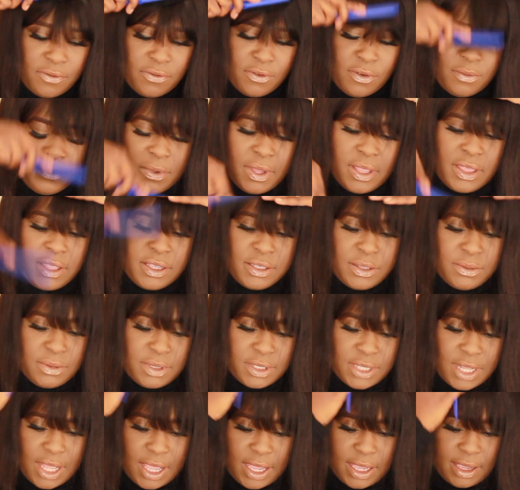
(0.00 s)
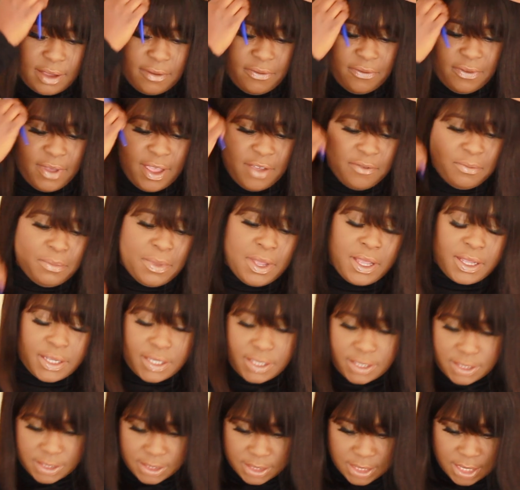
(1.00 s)
it for, but this was like
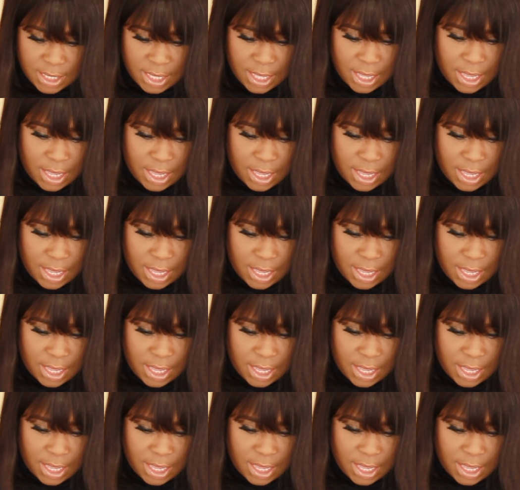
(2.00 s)
$5.